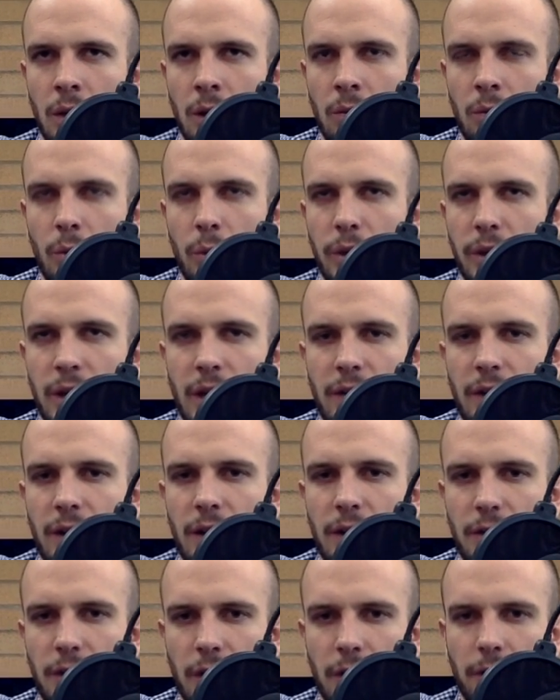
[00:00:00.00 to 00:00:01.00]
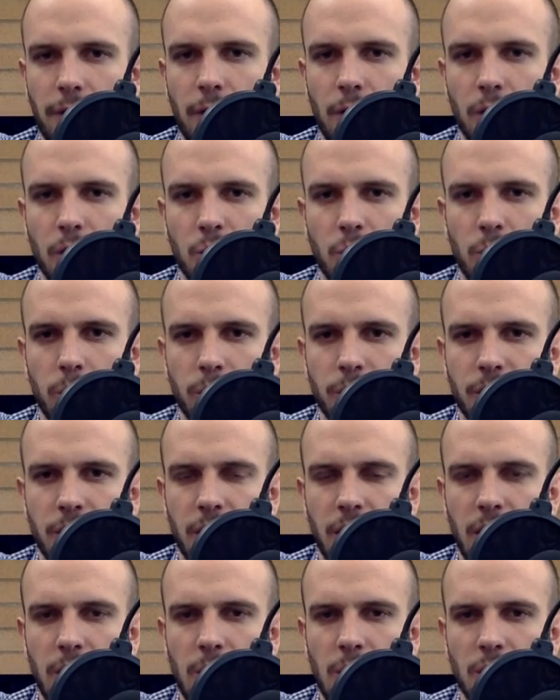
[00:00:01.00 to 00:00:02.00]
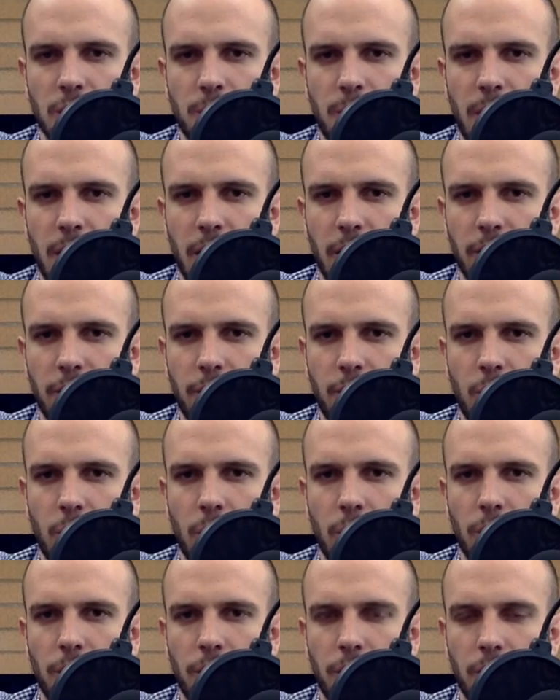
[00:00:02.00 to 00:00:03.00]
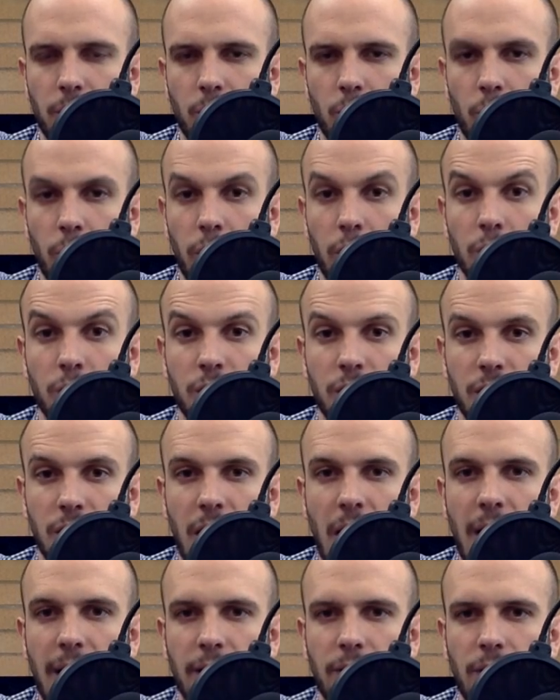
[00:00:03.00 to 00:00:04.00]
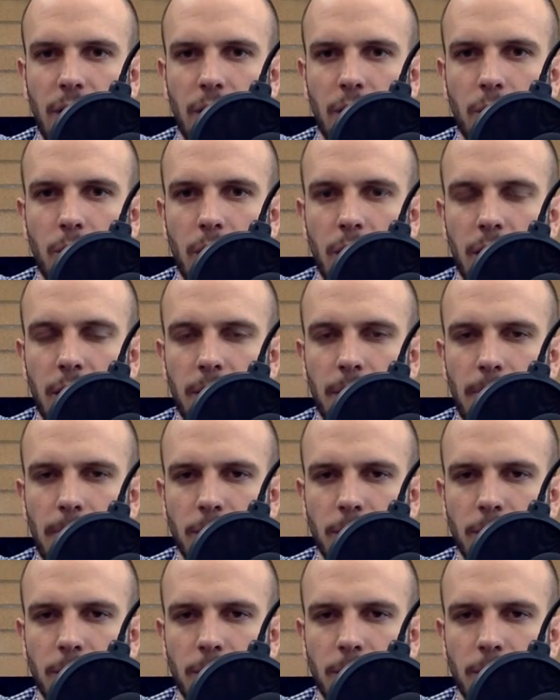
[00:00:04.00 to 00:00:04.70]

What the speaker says: didn't have anything at first. We were sending emails back and forth, and we used Slack right away.